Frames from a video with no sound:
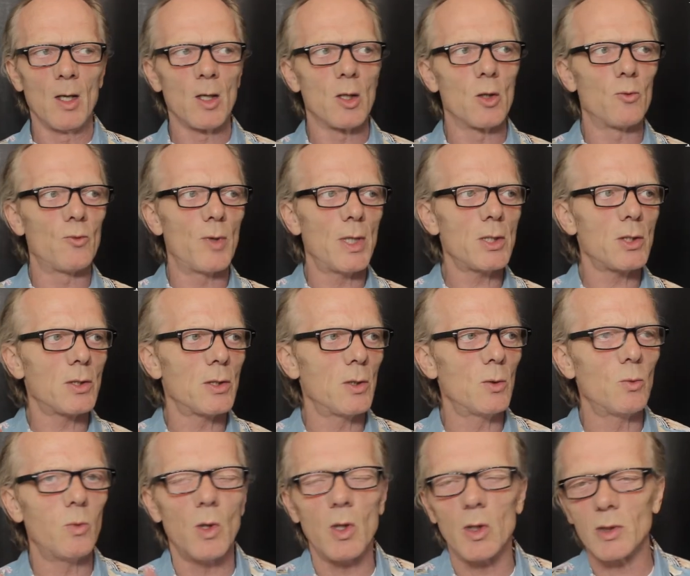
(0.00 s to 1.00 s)
The rest of the
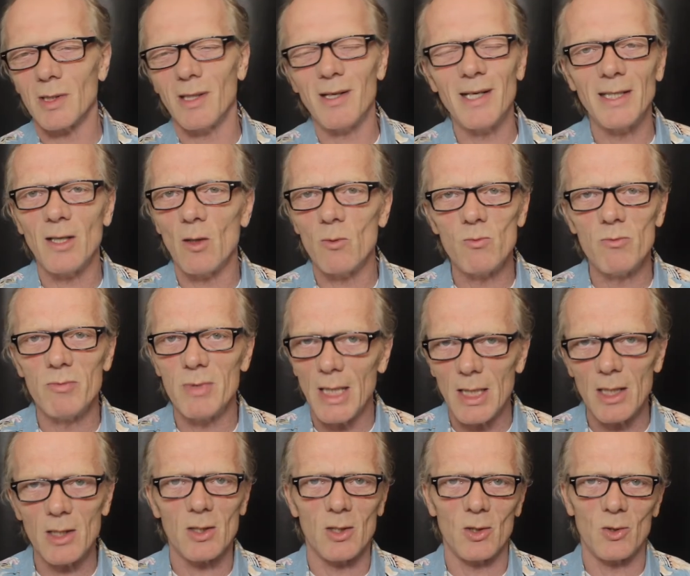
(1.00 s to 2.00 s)
words I don't
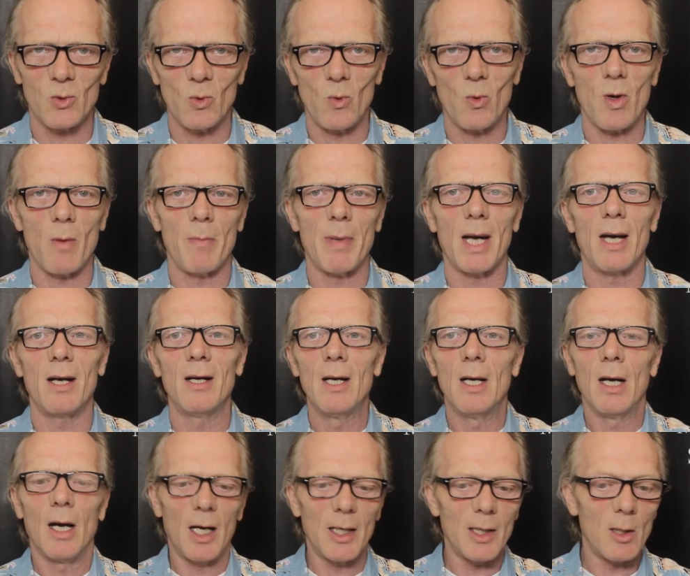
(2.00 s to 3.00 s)
need to talk about,
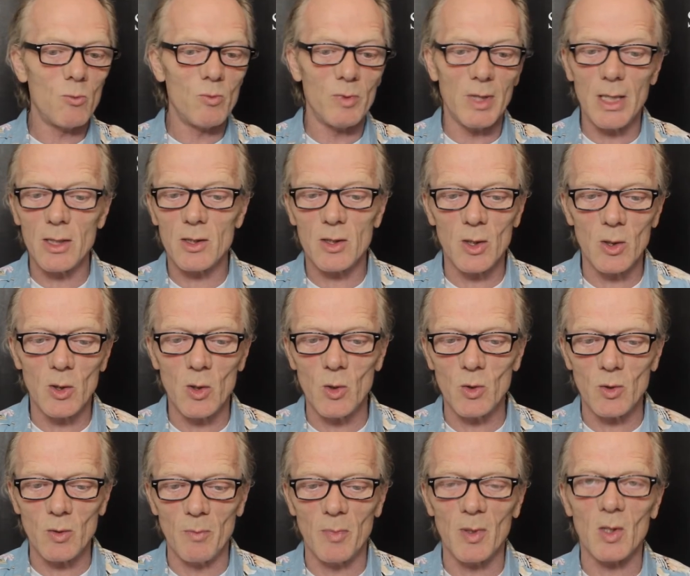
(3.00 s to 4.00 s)
I don't need to
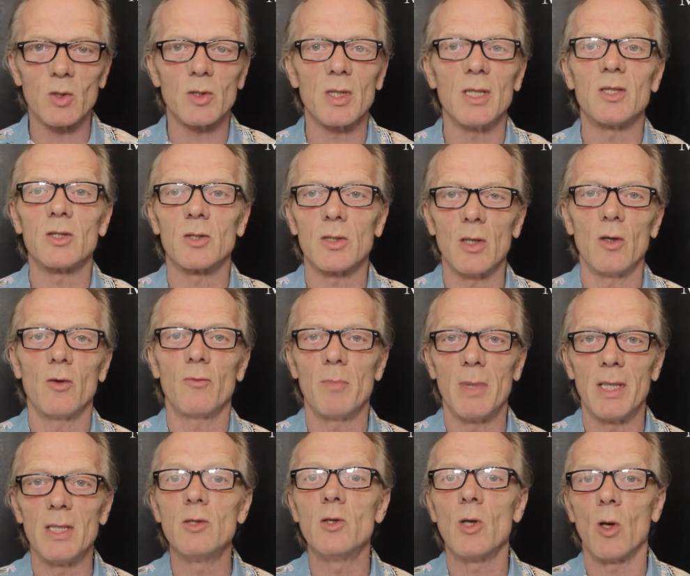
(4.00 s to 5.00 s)
use them because they serve
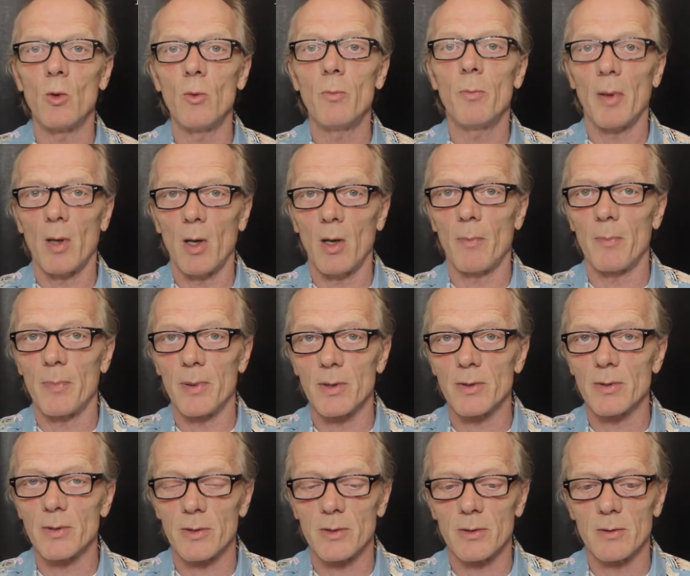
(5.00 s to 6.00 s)
me no
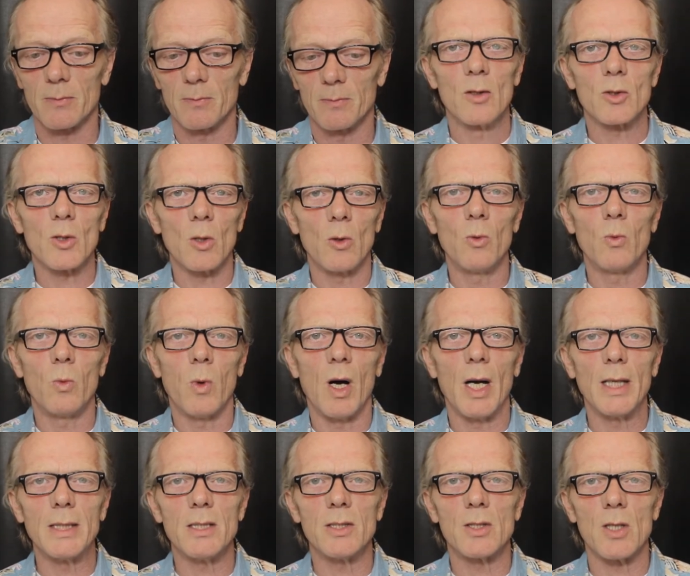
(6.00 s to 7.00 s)
purpose. So what
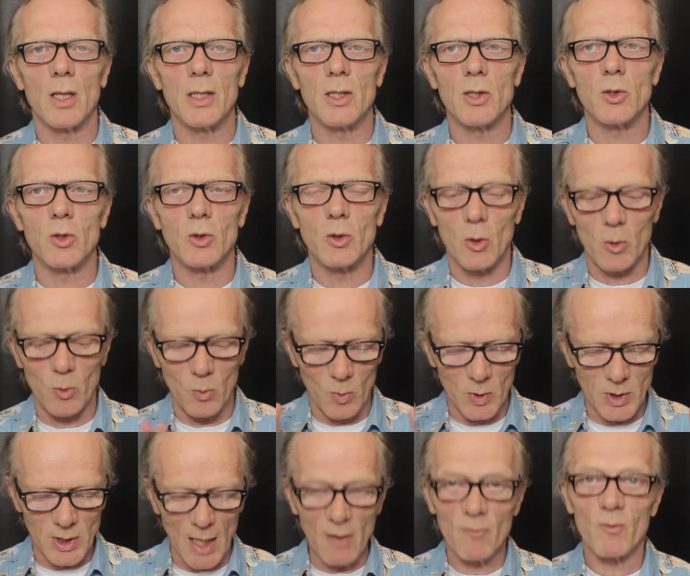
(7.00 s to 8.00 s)
I decided to do
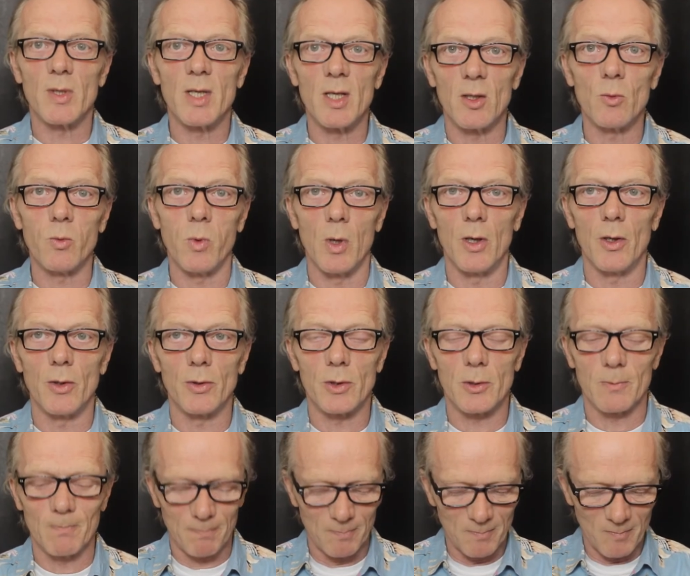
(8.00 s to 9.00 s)
was get rid of the
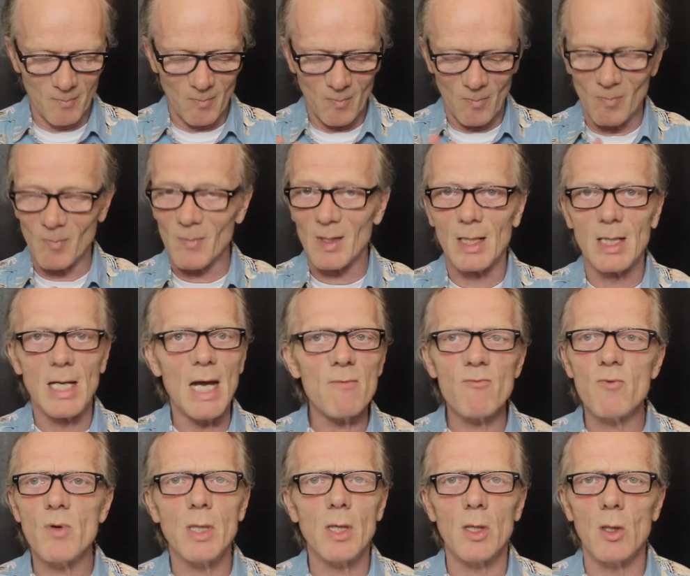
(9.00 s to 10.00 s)
words. Get
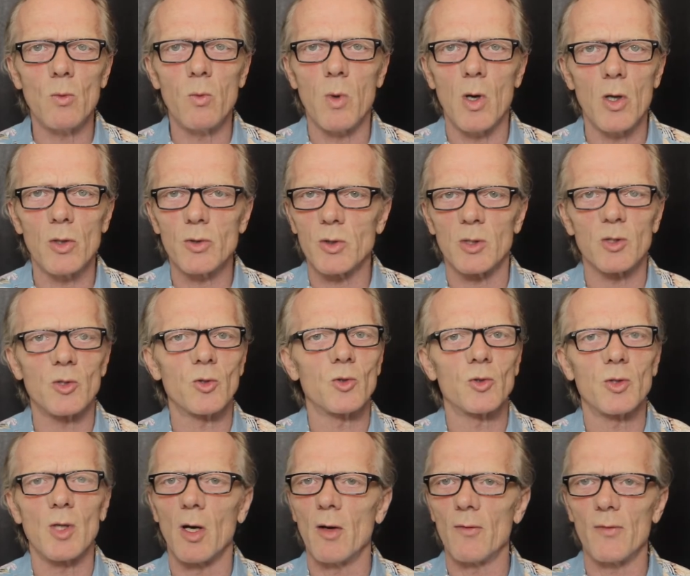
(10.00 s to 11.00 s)
rid of the words that
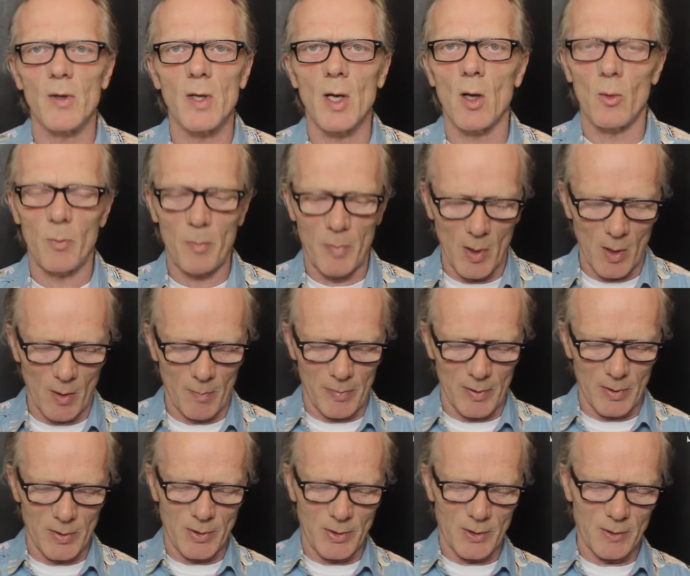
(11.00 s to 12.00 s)
serve you no
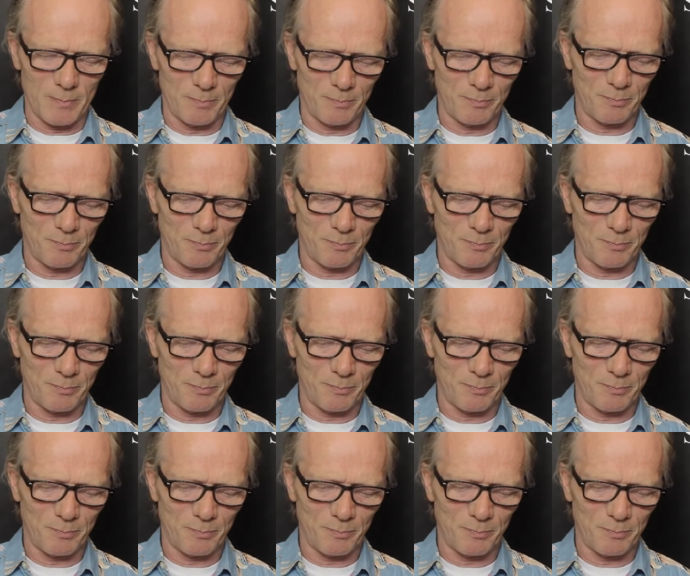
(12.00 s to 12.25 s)
purpose.